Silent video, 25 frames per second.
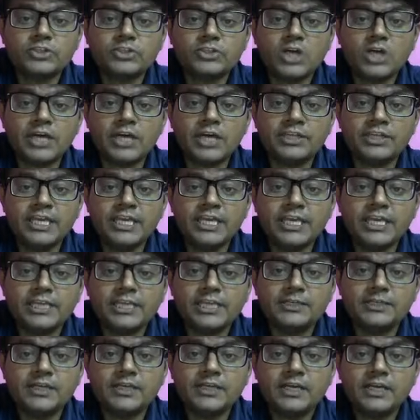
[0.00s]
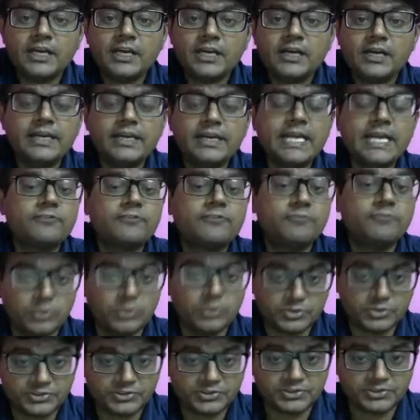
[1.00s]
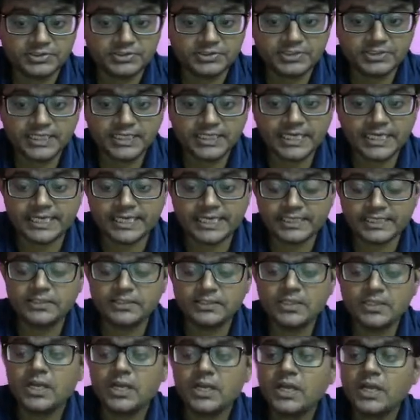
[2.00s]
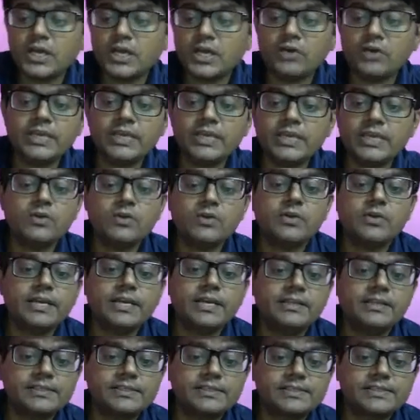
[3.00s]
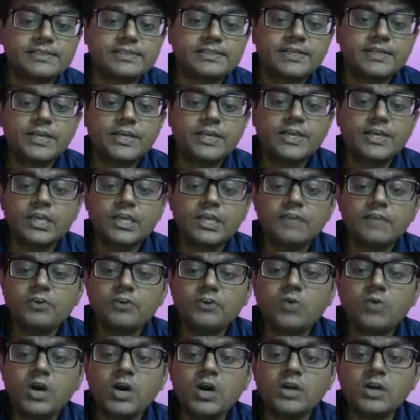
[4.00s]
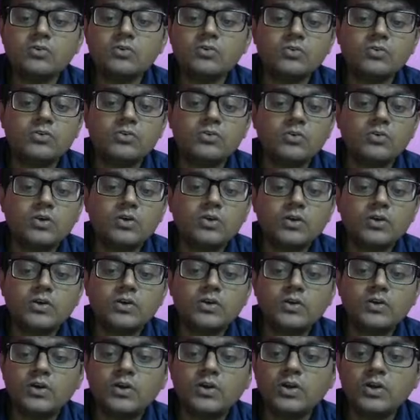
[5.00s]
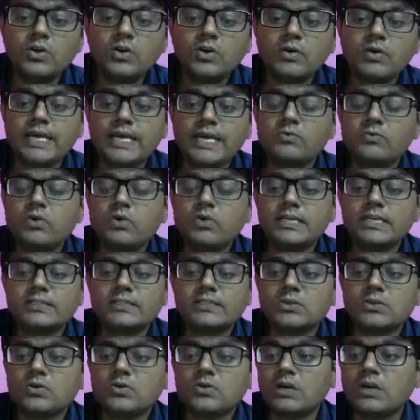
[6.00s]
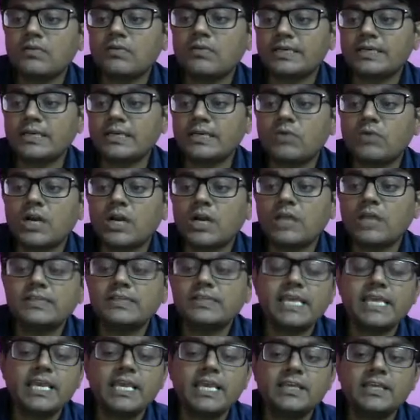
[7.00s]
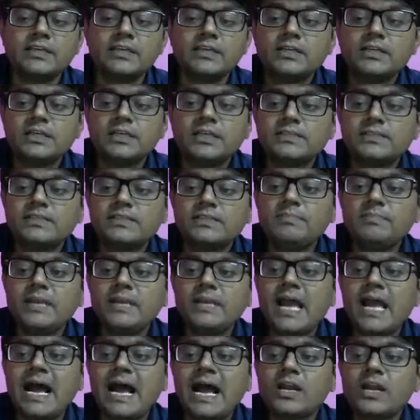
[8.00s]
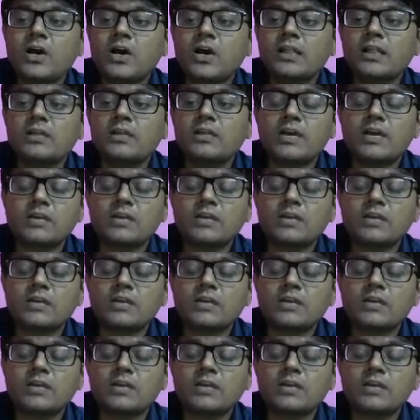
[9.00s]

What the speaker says: or the net force. Correct. Now here look at this. If you want to look at what is the total work done, what are we saying? Simply add all the work